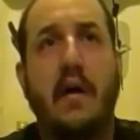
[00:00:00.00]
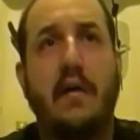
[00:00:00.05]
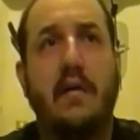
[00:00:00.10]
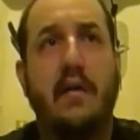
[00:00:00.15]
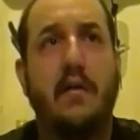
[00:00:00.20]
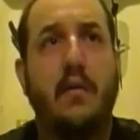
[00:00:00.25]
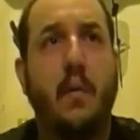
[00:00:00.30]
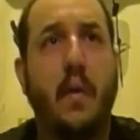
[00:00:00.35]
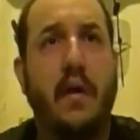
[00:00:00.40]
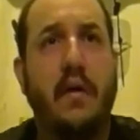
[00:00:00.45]

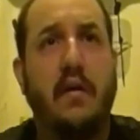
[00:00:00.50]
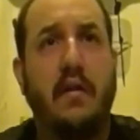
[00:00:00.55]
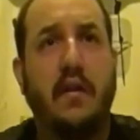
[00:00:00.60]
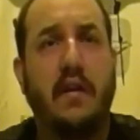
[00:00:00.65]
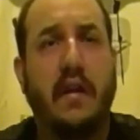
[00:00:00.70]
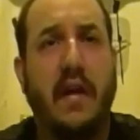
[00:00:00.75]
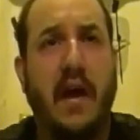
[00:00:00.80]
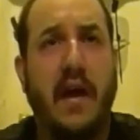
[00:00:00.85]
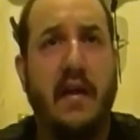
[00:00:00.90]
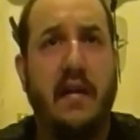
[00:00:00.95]
another way to
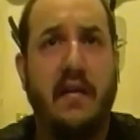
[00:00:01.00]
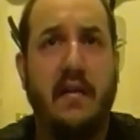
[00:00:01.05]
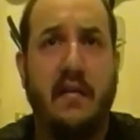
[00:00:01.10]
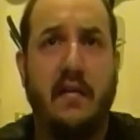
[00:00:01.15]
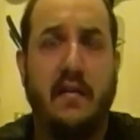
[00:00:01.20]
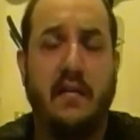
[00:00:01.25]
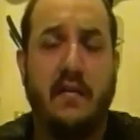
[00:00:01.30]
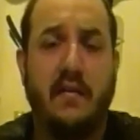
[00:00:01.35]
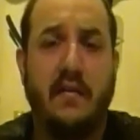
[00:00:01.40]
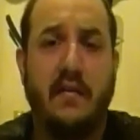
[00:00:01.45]
look at it
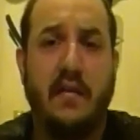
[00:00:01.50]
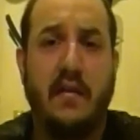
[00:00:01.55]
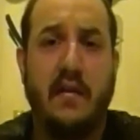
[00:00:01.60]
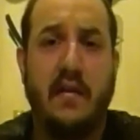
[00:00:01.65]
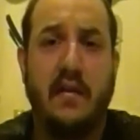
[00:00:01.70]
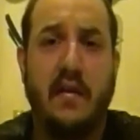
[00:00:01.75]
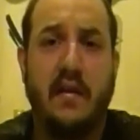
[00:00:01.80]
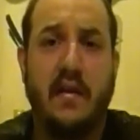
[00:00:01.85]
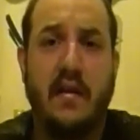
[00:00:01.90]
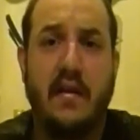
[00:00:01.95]

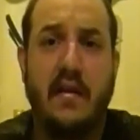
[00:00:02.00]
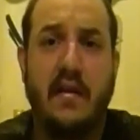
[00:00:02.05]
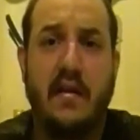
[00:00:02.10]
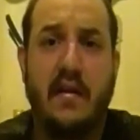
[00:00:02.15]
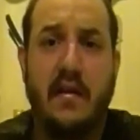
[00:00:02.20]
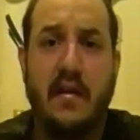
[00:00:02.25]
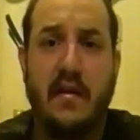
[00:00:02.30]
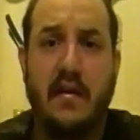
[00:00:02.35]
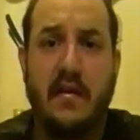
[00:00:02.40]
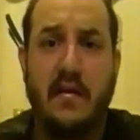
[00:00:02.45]

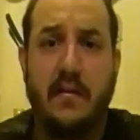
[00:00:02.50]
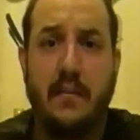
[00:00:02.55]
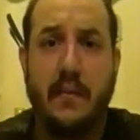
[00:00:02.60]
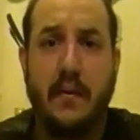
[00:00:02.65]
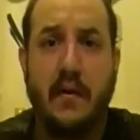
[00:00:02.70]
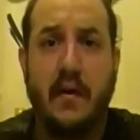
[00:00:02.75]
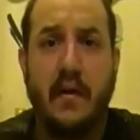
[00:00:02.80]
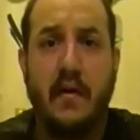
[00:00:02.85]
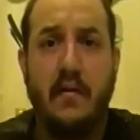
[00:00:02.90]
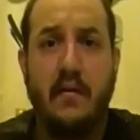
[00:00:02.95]
is
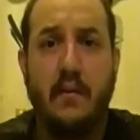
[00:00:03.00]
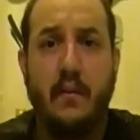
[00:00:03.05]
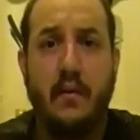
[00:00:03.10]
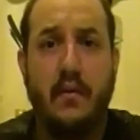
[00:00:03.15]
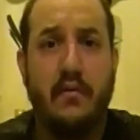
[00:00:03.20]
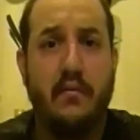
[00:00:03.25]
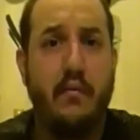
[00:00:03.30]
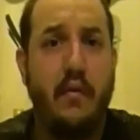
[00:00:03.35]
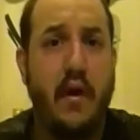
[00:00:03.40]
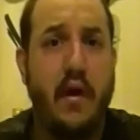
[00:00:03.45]
because
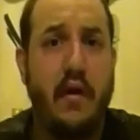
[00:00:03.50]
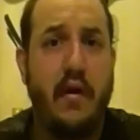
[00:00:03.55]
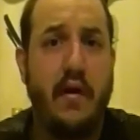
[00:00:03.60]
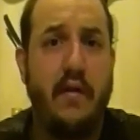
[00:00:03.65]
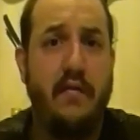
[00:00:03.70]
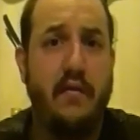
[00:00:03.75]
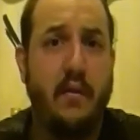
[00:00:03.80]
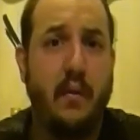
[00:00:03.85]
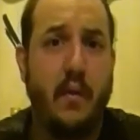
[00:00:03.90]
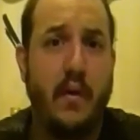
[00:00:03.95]
we're spread out
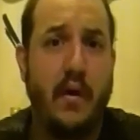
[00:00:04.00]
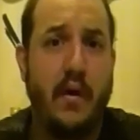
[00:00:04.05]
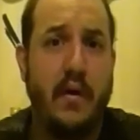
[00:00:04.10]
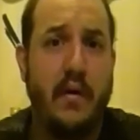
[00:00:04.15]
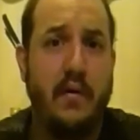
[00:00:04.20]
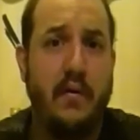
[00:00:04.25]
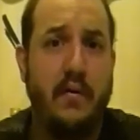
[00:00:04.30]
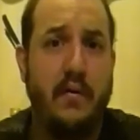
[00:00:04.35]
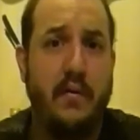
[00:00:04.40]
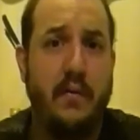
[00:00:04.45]

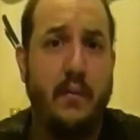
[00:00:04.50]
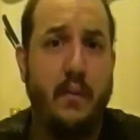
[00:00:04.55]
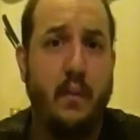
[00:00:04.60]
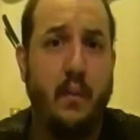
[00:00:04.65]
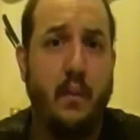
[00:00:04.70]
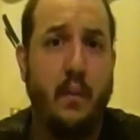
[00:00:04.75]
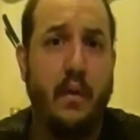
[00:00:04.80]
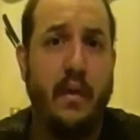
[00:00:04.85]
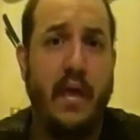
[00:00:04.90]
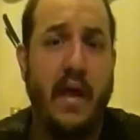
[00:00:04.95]
everywhere,
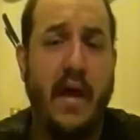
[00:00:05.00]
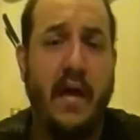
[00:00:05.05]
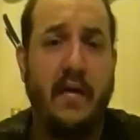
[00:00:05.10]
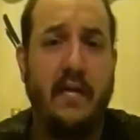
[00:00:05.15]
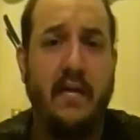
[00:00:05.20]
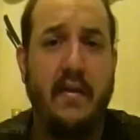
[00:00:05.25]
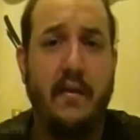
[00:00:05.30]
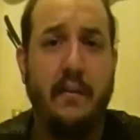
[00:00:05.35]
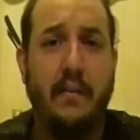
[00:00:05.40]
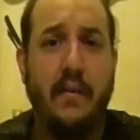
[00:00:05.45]
we
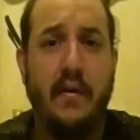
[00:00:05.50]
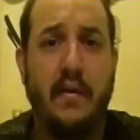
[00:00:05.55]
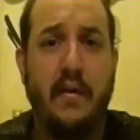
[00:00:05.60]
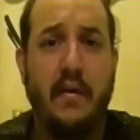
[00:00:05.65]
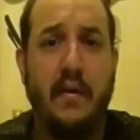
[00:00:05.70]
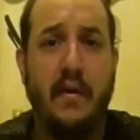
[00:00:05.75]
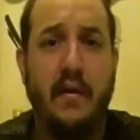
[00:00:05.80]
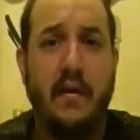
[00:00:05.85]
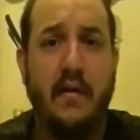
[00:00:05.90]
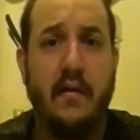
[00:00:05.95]
lack the
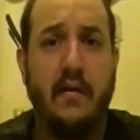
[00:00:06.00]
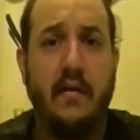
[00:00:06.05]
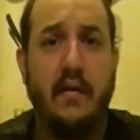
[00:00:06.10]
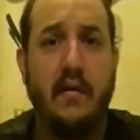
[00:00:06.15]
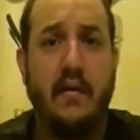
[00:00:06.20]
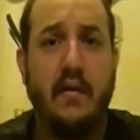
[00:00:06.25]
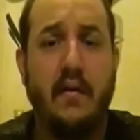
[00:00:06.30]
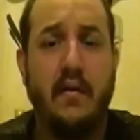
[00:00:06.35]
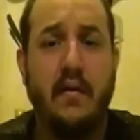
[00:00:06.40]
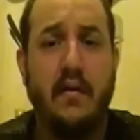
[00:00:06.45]
ability
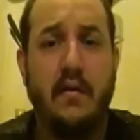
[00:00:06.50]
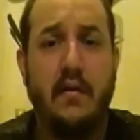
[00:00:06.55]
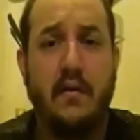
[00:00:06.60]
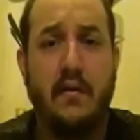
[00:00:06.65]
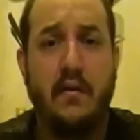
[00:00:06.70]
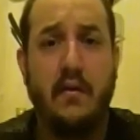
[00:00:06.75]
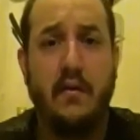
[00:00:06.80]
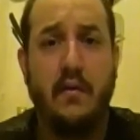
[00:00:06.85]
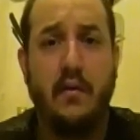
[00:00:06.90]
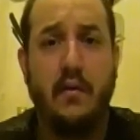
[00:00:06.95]

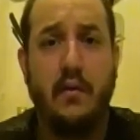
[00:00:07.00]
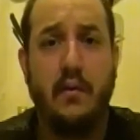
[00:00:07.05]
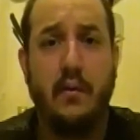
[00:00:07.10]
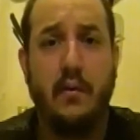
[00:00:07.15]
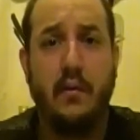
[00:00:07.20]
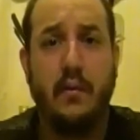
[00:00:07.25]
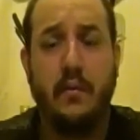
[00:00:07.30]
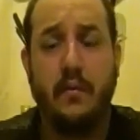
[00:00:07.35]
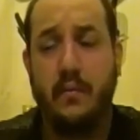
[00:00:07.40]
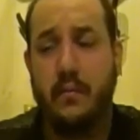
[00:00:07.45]

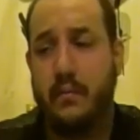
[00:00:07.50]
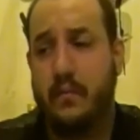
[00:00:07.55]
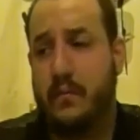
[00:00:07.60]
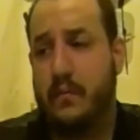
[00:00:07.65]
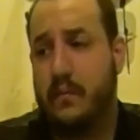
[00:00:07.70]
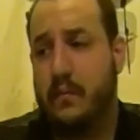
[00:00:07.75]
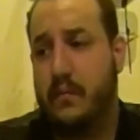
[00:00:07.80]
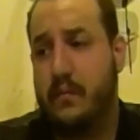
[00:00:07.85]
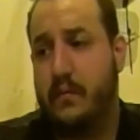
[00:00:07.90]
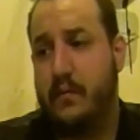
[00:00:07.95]
to
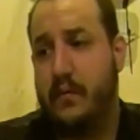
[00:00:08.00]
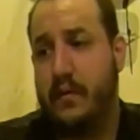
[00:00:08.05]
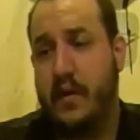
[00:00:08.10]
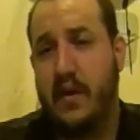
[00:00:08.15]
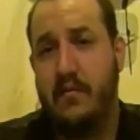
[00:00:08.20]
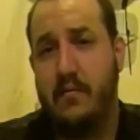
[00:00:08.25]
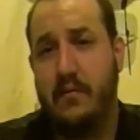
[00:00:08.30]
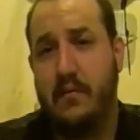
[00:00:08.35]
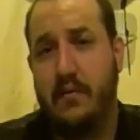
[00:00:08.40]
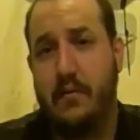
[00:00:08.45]
for
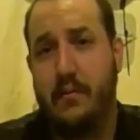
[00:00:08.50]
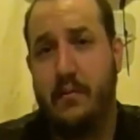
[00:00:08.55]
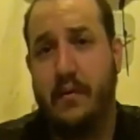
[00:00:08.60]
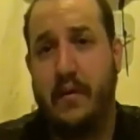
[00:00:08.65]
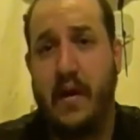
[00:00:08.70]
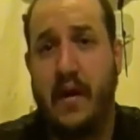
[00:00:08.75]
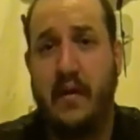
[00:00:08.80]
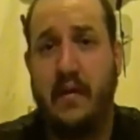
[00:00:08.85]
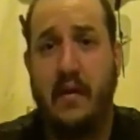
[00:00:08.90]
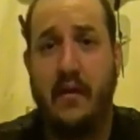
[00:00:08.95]
the government to
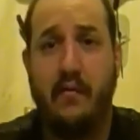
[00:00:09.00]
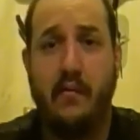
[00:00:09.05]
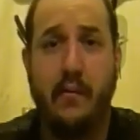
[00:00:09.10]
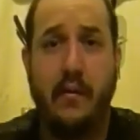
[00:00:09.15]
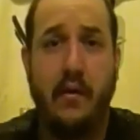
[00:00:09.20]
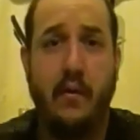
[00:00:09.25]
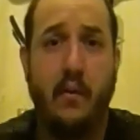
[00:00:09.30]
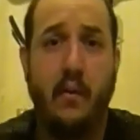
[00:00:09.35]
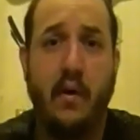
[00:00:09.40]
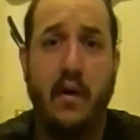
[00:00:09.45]
protect
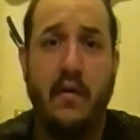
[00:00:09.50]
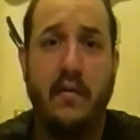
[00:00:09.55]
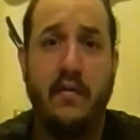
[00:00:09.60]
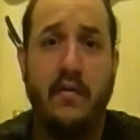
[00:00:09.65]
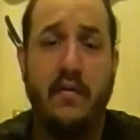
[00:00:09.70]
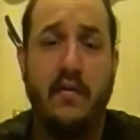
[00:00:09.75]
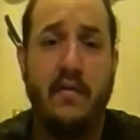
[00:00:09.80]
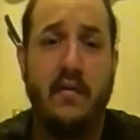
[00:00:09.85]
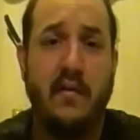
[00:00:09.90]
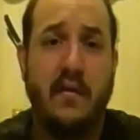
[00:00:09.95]
everybody at
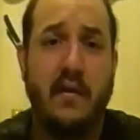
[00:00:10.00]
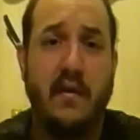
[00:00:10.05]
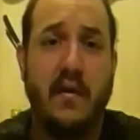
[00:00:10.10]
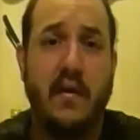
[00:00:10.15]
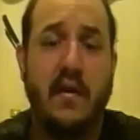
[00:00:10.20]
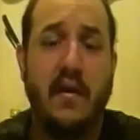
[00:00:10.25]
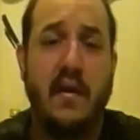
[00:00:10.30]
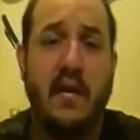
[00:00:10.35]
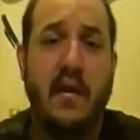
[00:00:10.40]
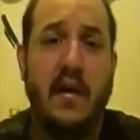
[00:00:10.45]
once.
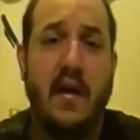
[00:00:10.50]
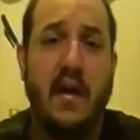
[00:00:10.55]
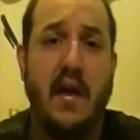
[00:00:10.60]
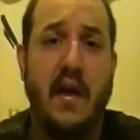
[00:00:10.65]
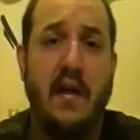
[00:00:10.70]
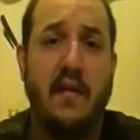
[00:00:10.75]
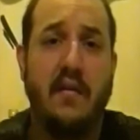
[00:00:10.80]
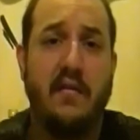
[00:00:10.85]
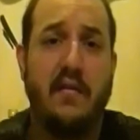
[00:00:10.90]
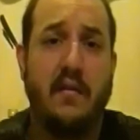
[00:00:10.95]

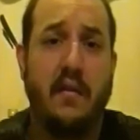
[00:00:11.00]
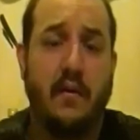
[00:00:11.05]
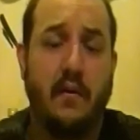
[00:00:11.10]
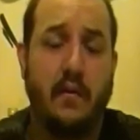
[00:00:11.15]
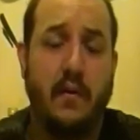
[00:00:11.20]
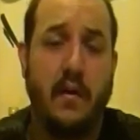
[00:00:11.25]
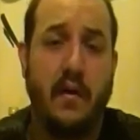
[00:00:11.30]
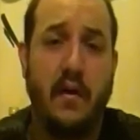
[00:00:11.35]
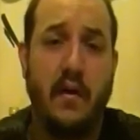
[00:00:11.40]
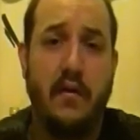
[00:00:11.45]
And
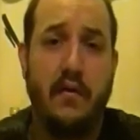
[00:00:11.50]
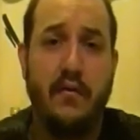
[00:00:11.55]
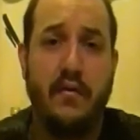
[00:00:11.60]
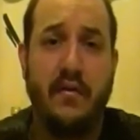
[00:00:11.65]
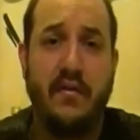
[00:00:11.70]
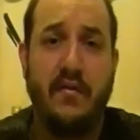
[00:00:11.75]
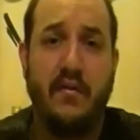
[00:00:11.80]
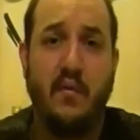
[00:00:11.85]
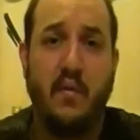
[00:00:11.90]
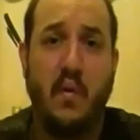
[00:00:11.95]
so another
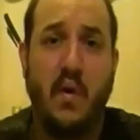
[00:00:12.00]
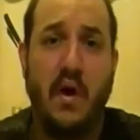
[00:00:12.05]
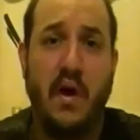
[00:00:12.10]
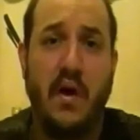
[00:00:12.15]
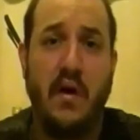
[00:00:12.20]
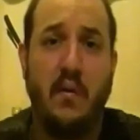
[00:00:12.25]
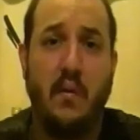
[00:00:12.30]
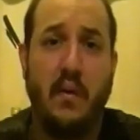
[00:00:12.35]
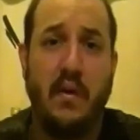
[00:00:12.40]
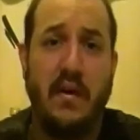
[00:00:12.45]
reason
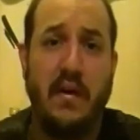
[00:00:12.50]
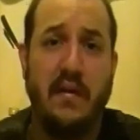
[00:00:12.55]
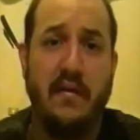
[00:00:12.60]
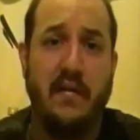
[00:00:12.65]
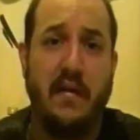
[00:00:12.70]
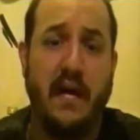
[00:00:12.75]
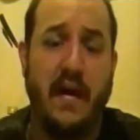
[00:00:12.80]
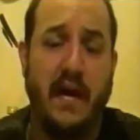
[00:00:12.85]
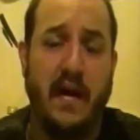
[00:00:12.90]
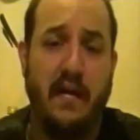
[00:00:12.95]
why we
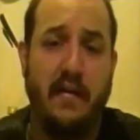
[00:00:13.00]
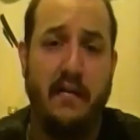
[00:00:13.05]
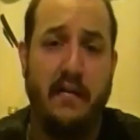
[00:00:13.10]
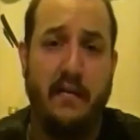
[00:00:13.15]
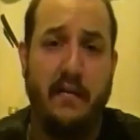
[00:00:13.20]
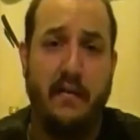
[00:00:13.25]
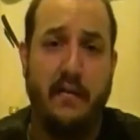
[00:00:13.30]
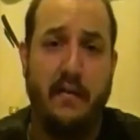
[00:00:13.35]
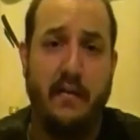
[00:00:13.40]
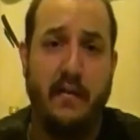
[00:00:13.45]
need to have